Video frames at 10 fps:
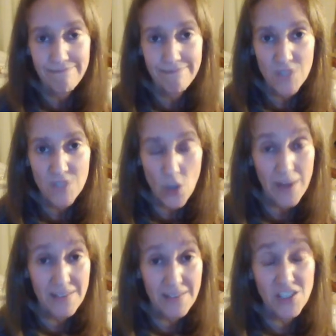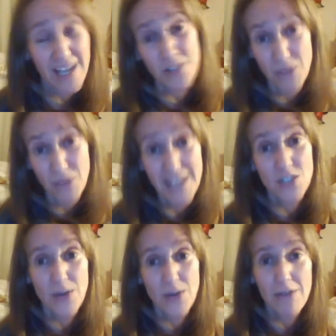So I think China really
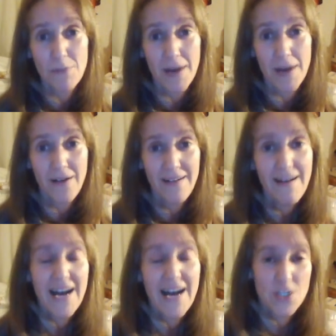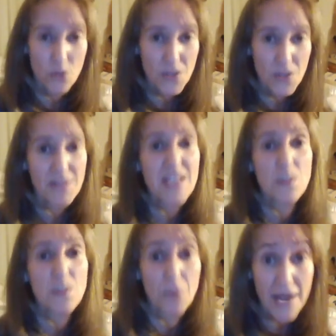do have the power. I do think there's
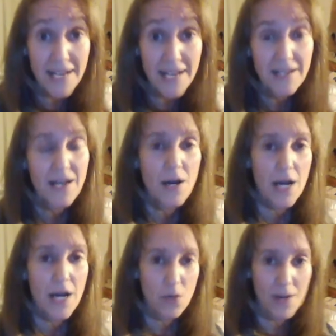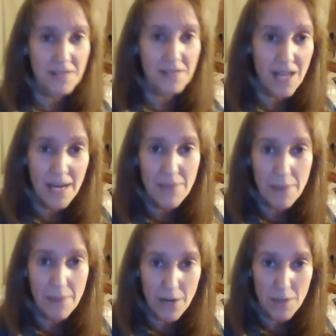a break. At one time, they
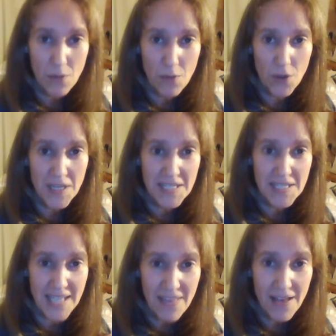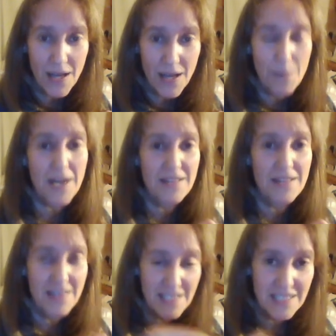might have been working together, but I
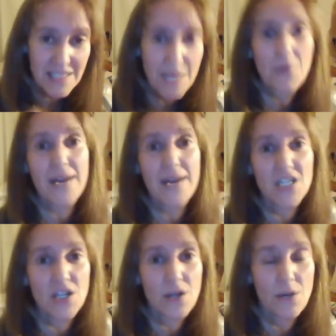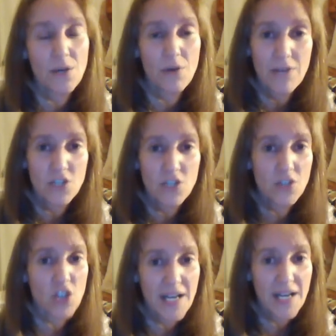think there's a separation where Russia and
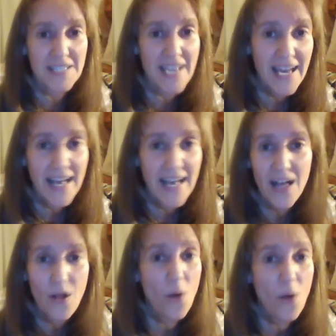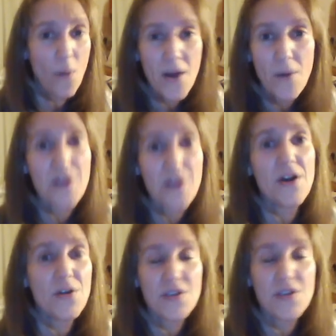China say, hell, we don't want to
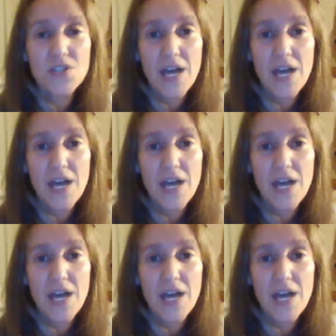know this.